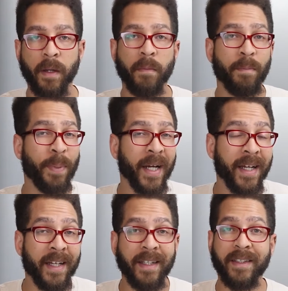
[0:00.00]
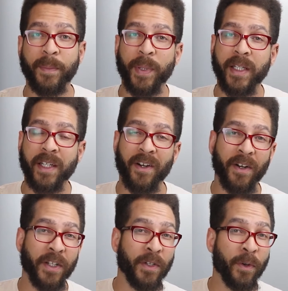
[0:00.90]
But depending
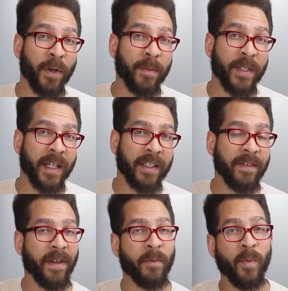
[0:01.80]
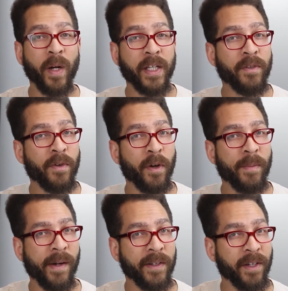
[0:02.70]
on your objective and what you know
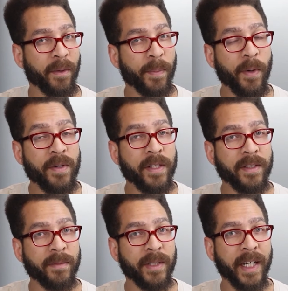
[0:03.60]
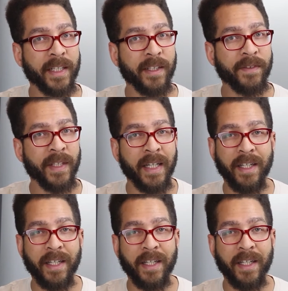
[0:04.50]
about your opponent's objectives,